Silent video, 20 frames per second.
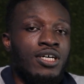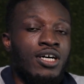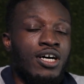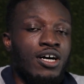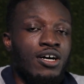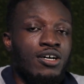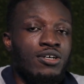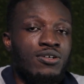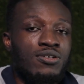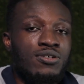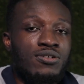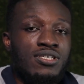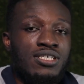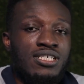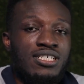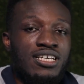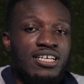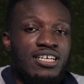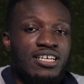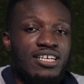I would also
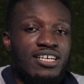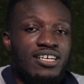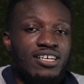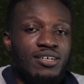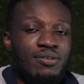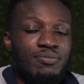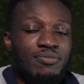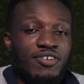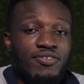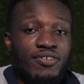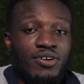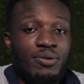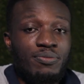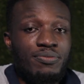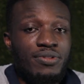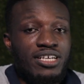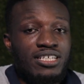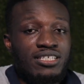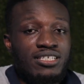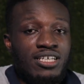say a very
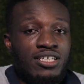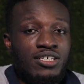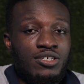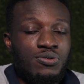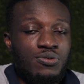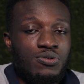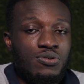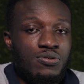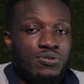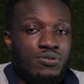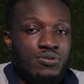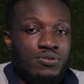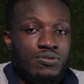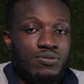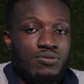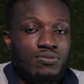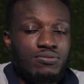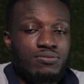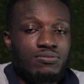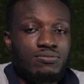big thank you
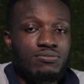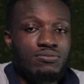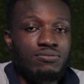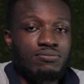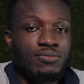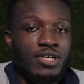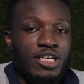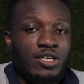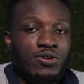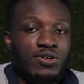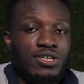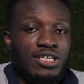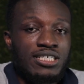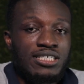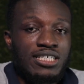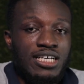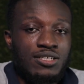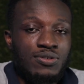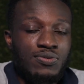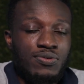to my
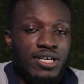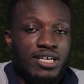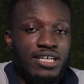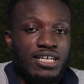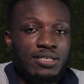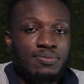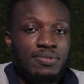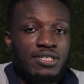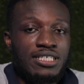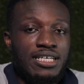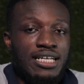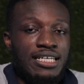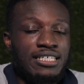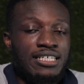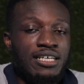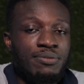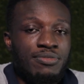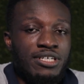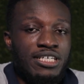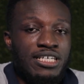colleagues at work, especially
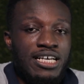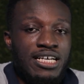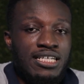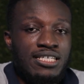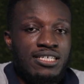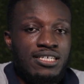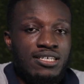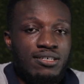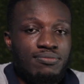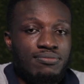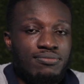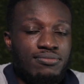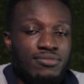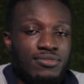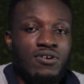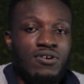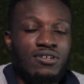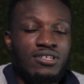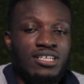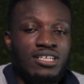the media team,
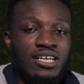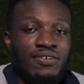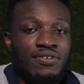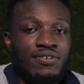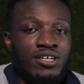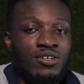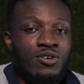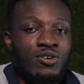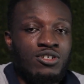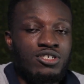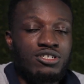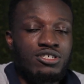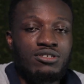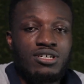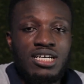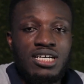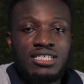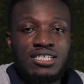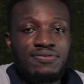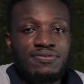for giving
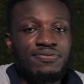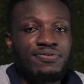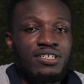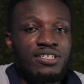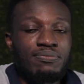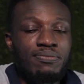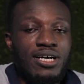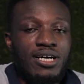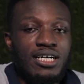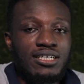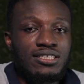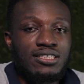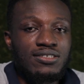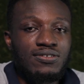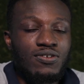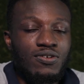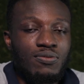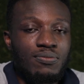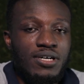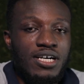constructive
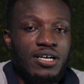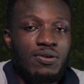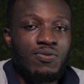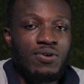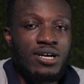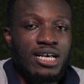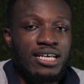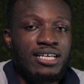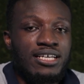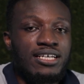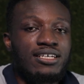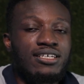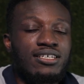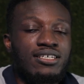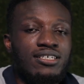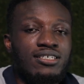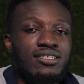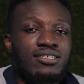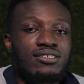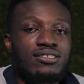feedbacks on my work
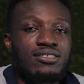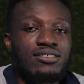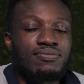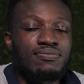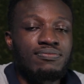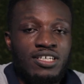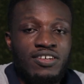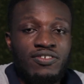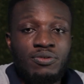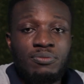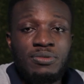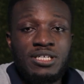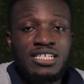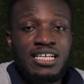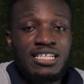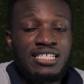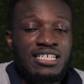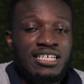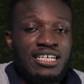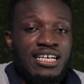and giving me
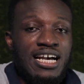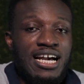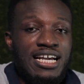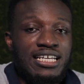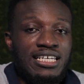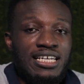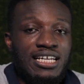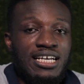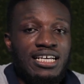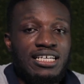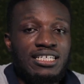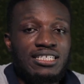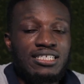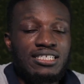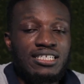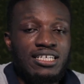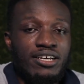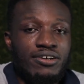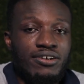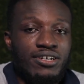certain
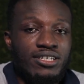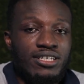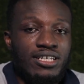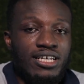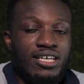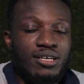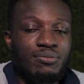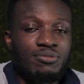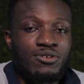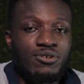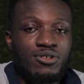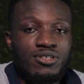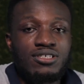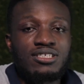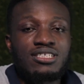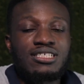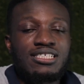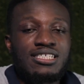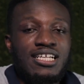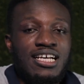guidelines here and there, because
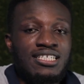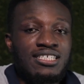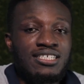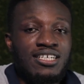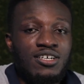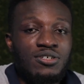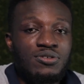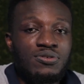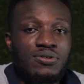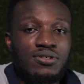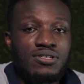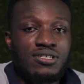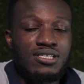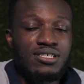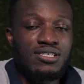starting out was